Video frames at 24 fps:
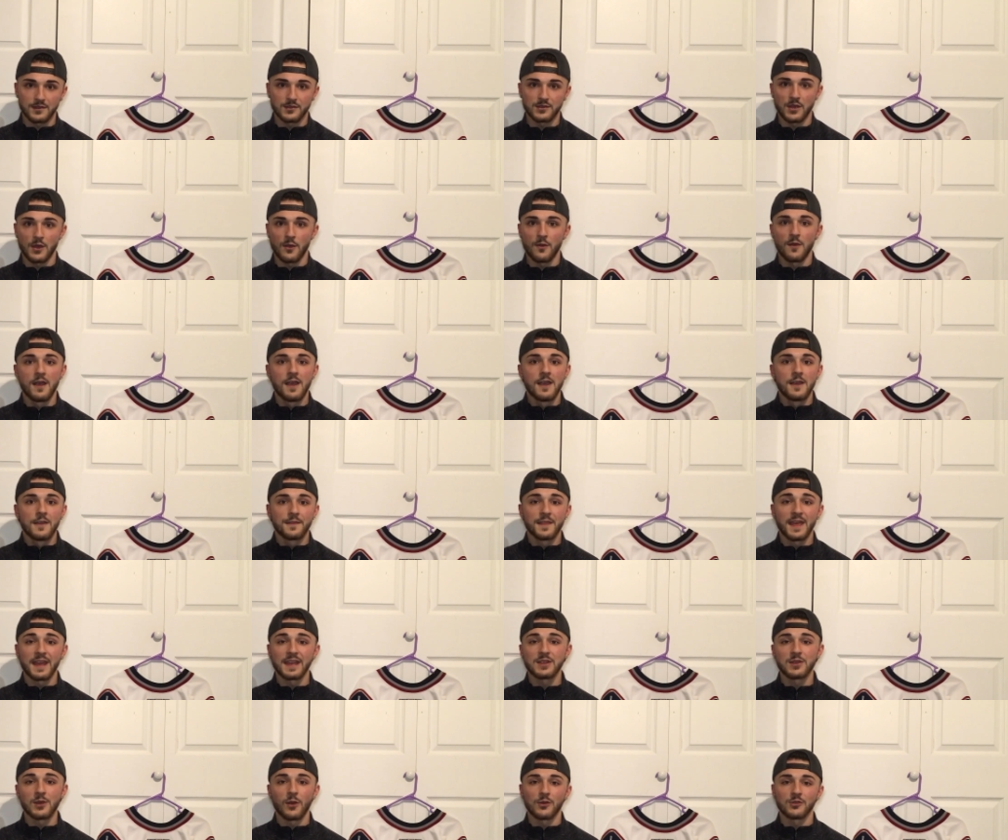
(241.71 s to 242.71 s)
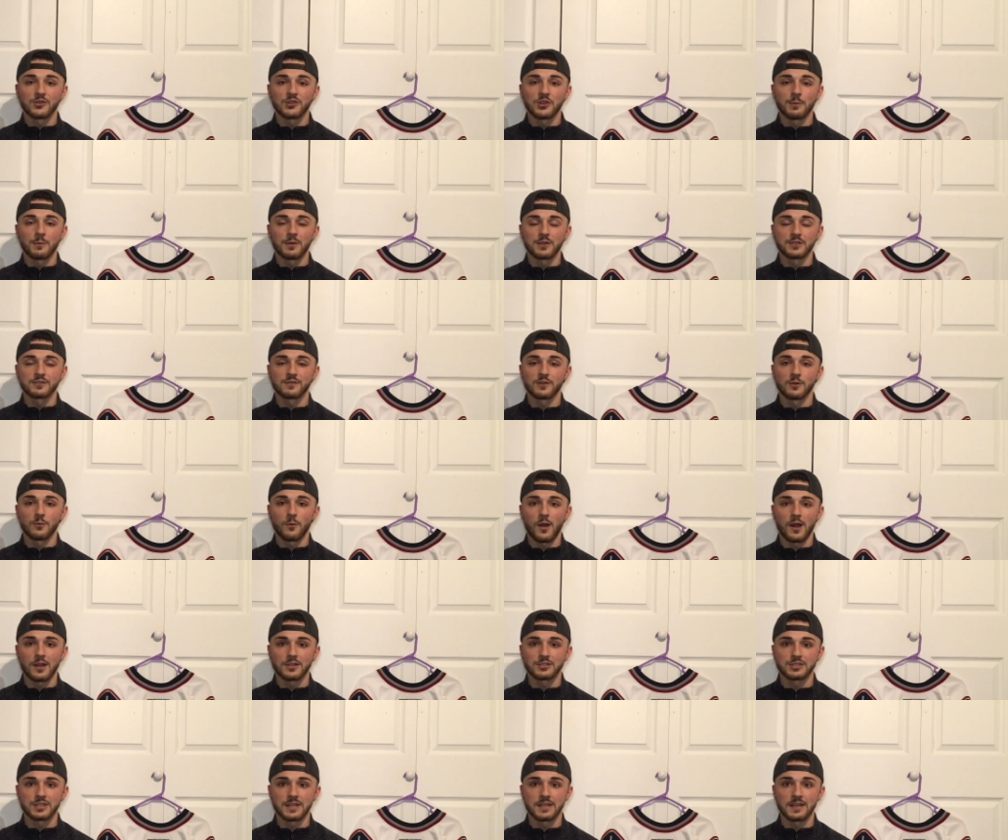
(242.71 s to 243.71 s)
So thank you all so much for
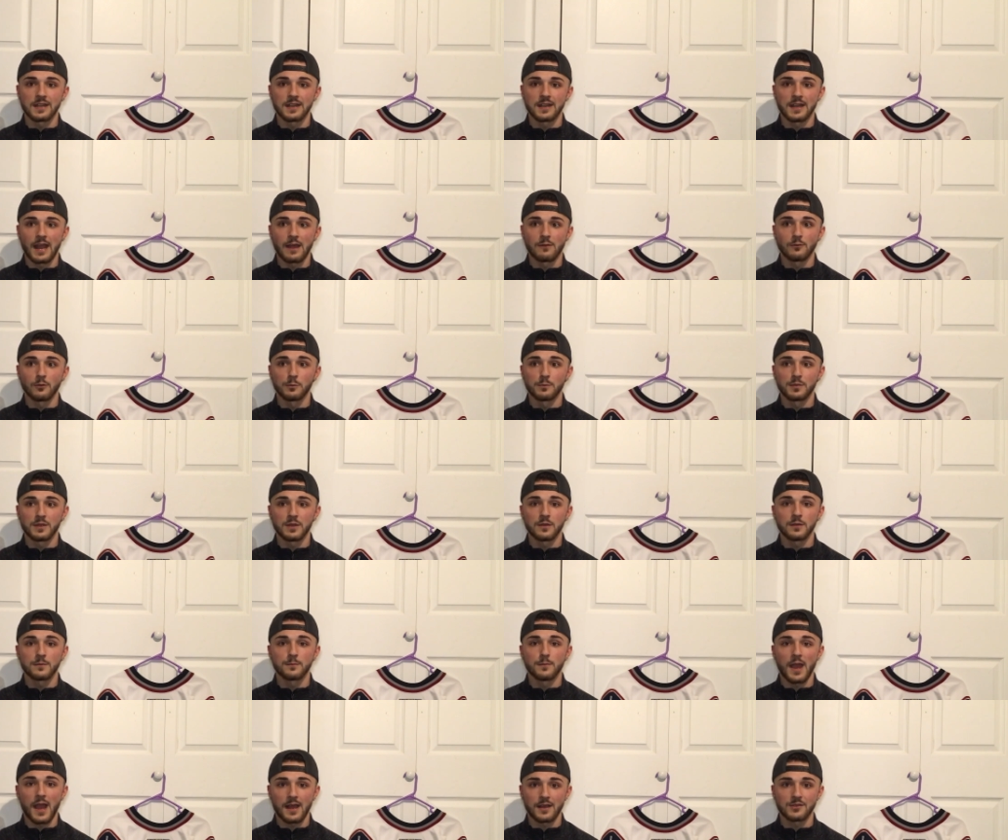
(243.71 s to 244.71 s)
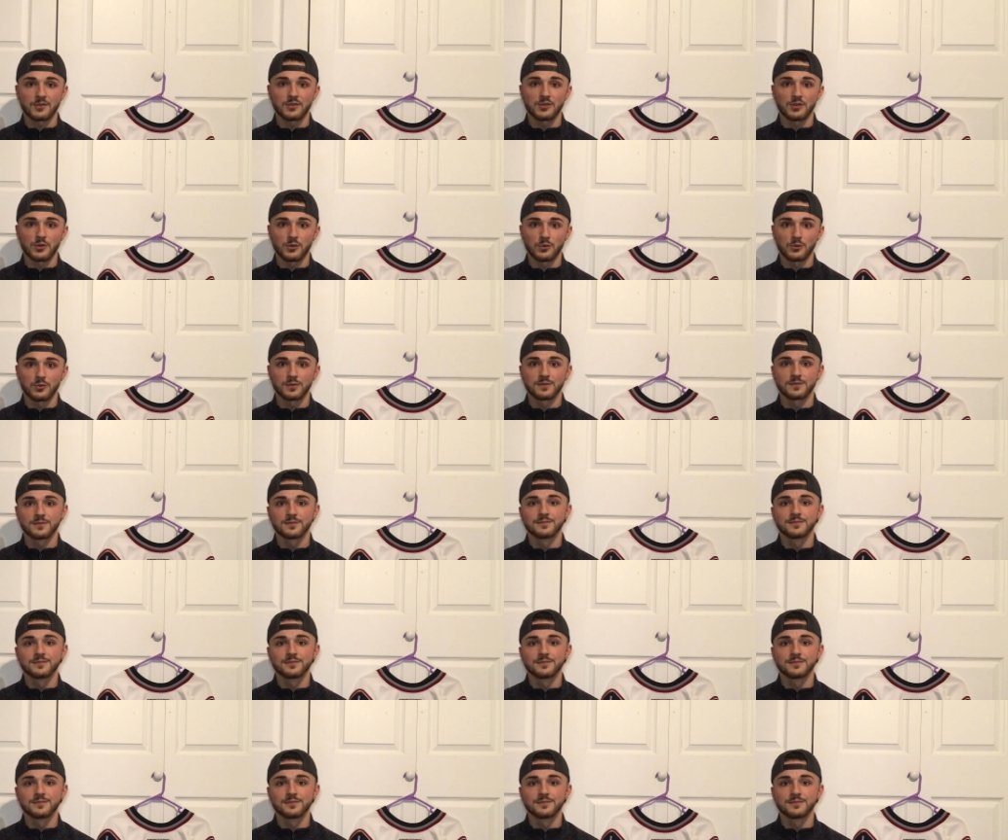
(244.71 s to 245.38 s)
watching and I will be back soon.